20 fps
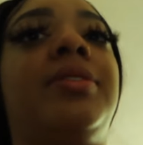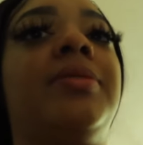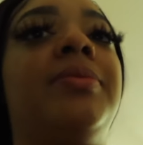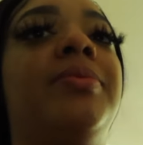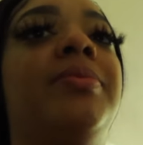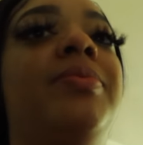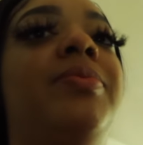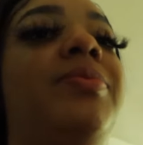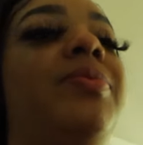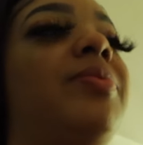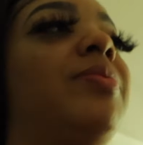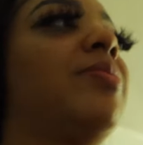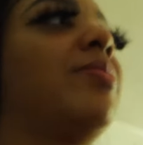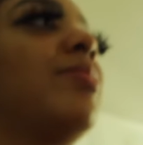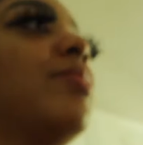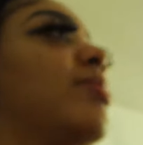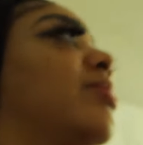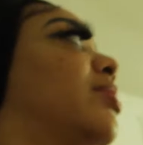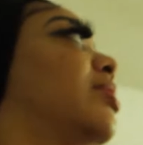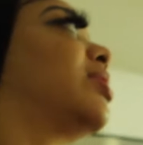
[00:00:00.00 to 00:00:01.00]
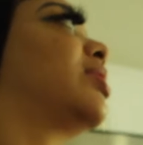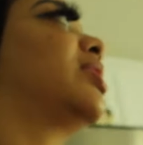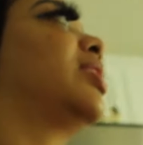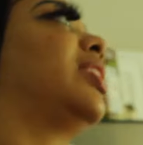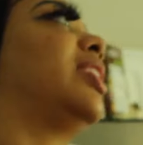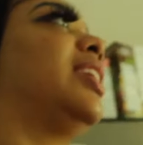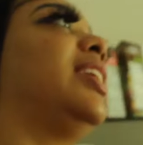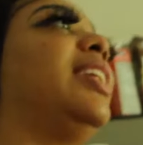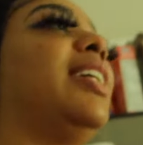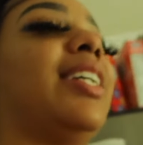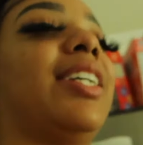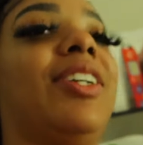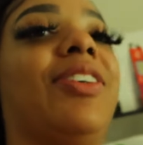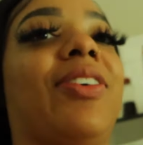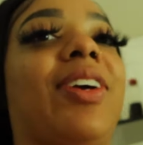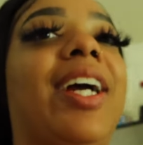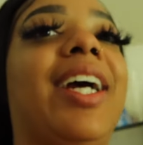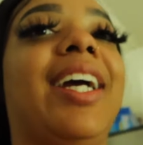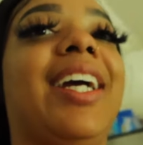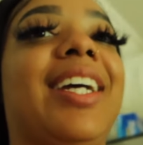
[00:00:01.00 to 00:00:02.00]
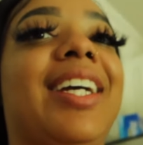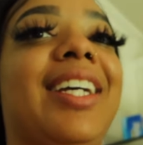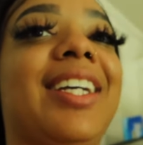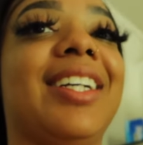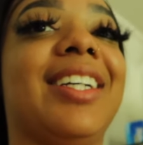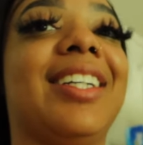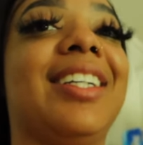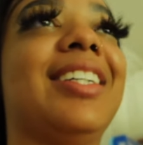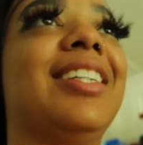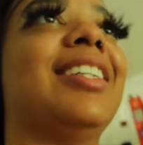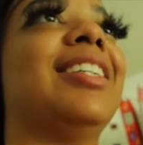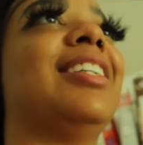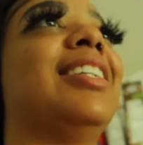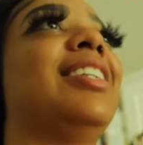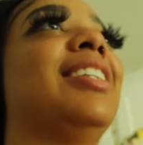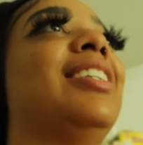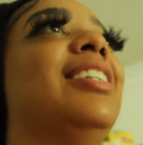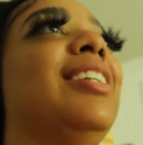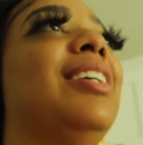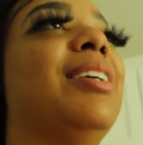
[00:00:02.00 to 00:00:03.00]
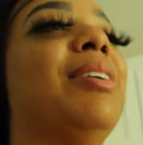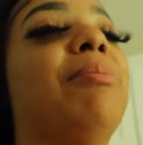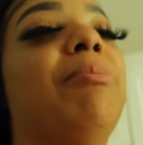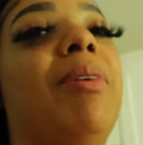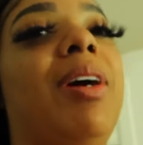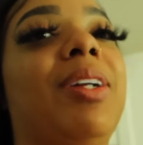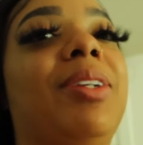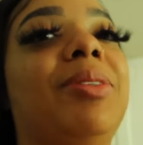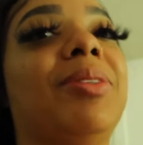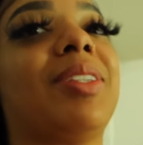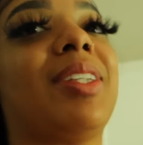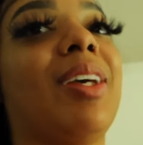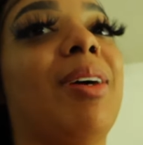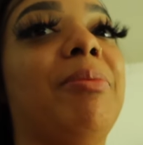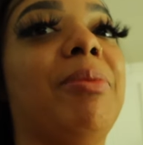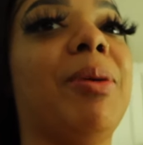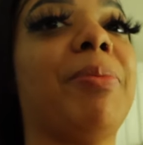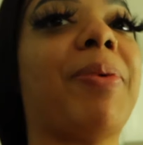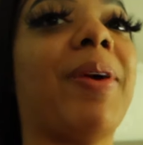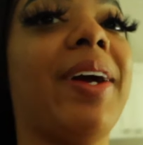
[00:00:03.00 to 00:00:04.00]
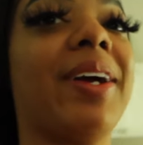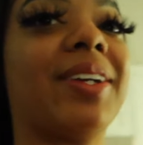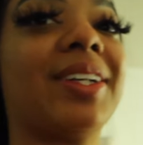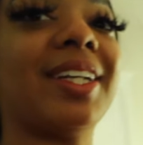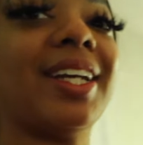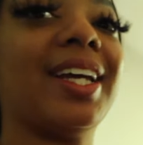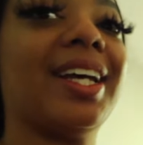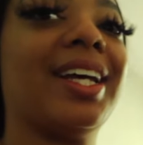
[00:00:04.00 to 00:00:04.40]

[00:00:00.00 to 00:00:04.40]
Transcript: video? It came out did great. Mm -hmm. My Duke's helped me prank the